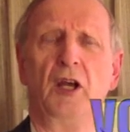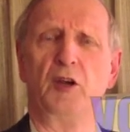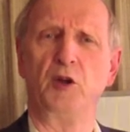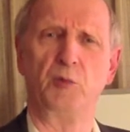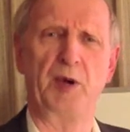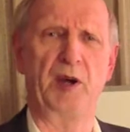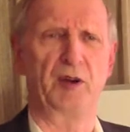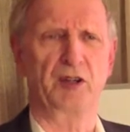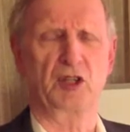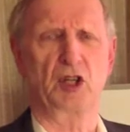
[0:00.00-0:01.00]
Your
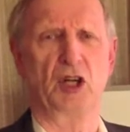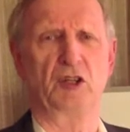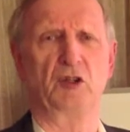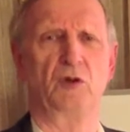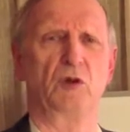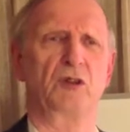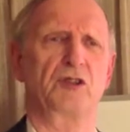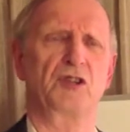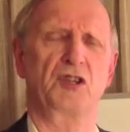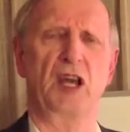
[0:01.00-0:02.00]
parents taught you, or
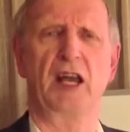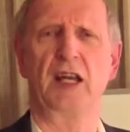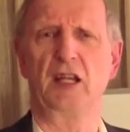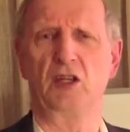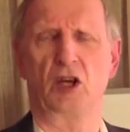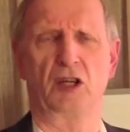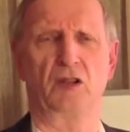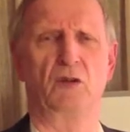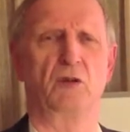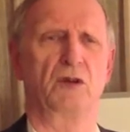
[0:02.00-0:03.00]
society taught
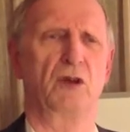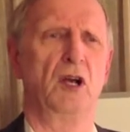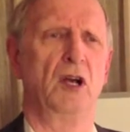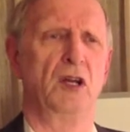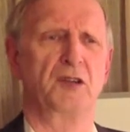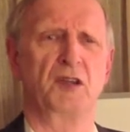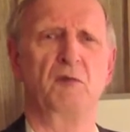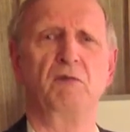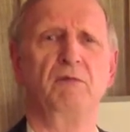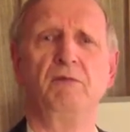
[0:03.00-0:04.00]
you, or
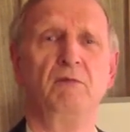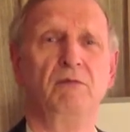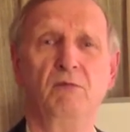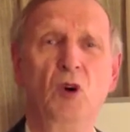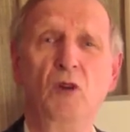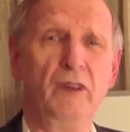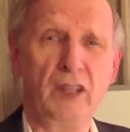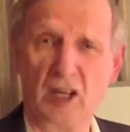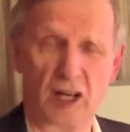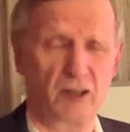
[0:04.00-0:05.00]
some movie
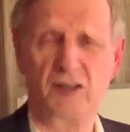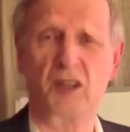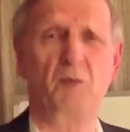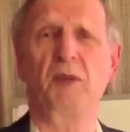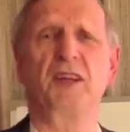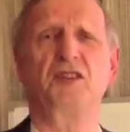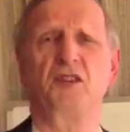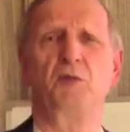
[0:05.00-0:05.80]
taught you, someplace you